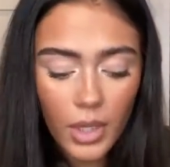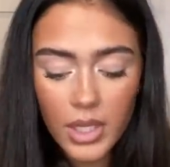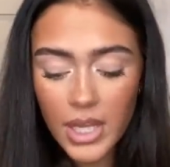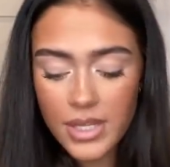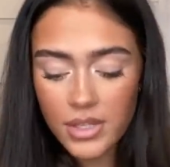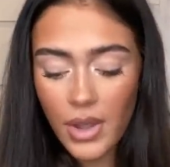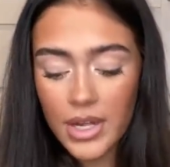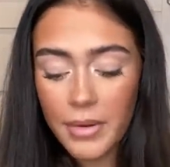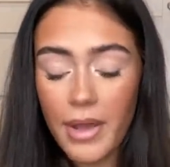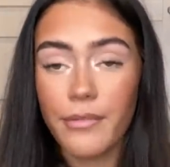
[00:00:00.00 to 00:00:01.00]
Yeah. So
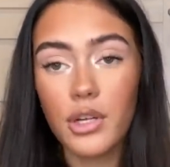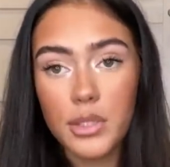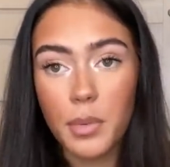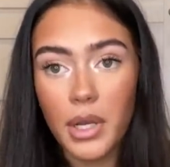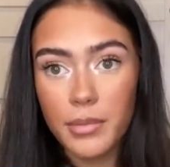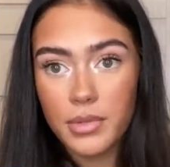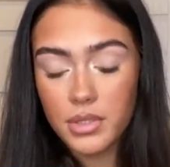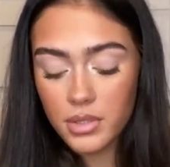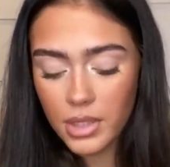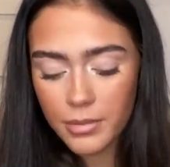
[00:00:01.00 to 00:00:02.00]
anyway, I've got to put lips,
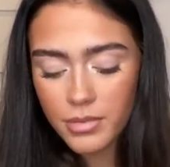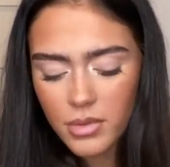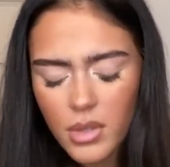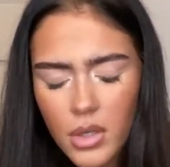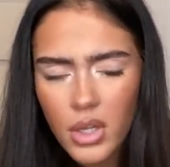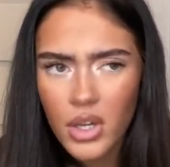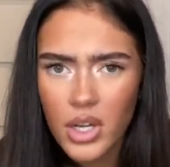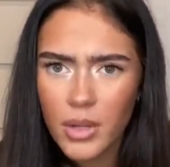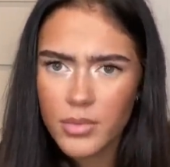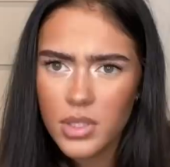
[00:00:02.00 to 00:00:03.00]
lip,
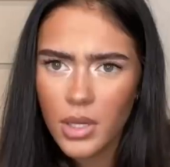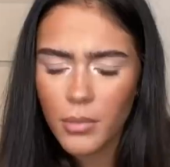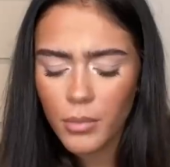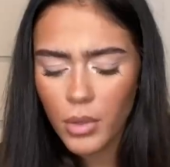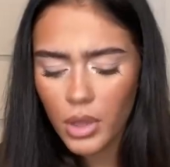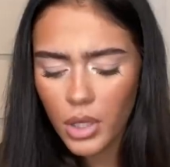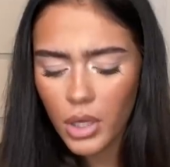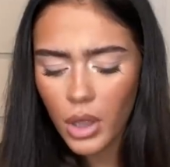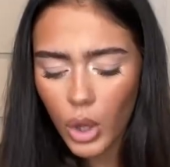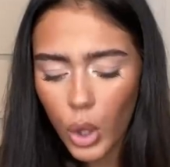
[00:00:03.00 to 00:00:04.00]
lipstick.
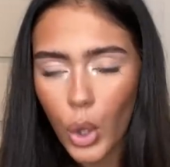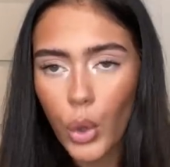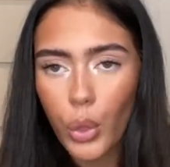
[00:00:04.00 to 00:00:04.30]
Blah, blah, blah